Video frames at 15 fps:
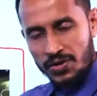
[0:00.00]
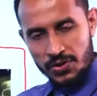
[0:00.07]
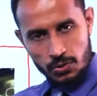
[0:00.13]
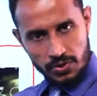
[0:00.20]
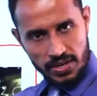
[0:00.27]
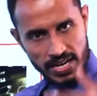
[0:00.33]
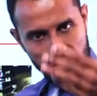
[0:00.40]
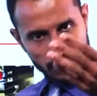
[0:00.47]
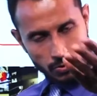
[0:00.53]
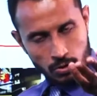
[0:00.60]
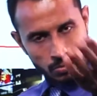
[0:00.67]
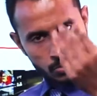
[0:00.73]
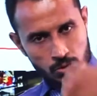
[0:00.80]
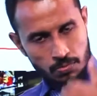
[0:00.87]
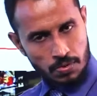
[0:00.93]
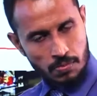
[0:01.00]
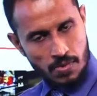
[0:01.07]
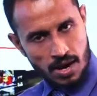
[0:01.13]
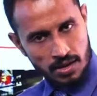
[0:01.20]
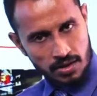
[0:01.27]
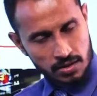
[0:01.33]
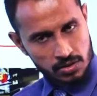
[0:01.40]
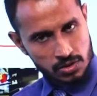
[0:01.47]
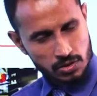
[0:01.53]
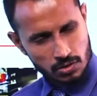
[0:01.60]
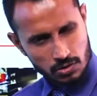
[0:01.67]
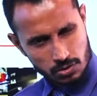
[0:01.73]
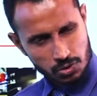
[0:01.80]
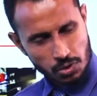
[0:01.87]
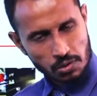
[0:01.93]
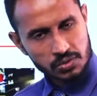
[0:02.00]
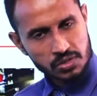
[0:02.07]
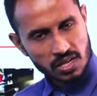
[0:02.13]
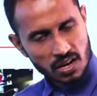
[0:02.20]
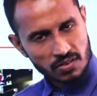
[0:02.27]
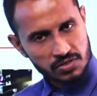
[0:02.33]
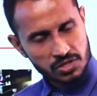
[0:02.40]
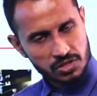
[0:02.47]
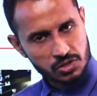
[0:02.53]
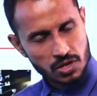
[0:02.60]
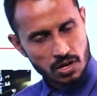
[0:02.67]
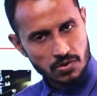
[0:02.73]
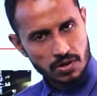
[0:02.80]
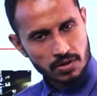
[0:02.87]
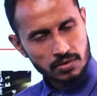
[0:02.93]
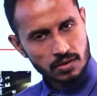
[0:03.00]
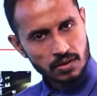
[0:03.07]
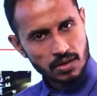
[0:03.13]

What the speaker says: do you get from supermarkets? Goods or services, children?